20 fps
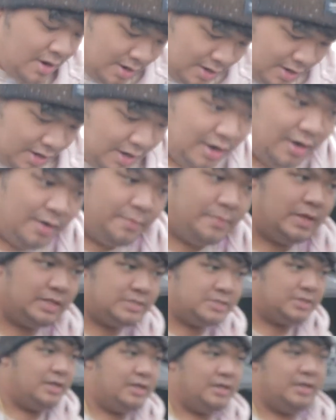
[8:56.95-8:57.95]

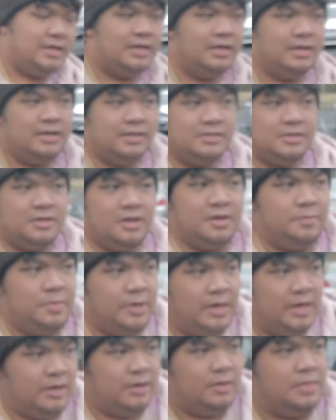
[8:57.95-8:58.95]
That's pretty accurate answer. It's
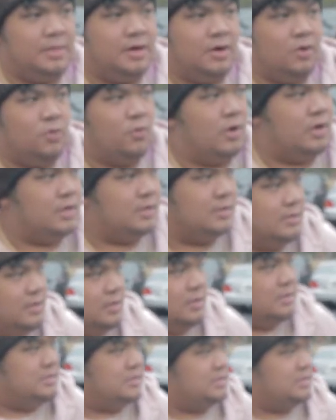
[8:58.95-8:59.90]
gonna be in the